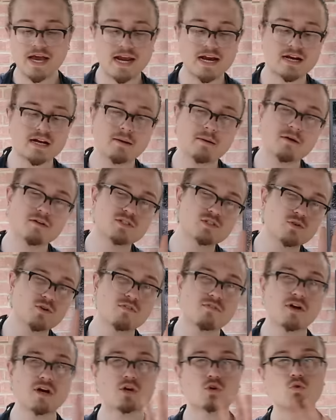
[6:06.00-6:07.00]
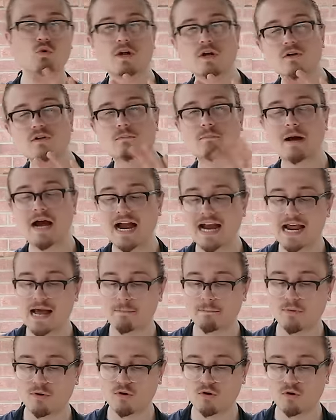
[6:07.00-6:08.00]
added a sort of a grilled
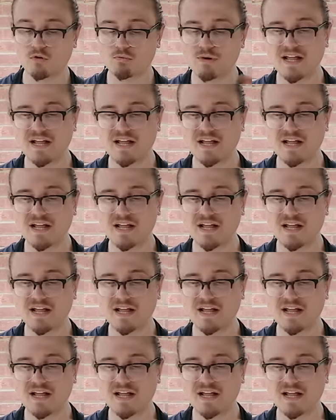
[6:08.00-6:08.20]
pineapple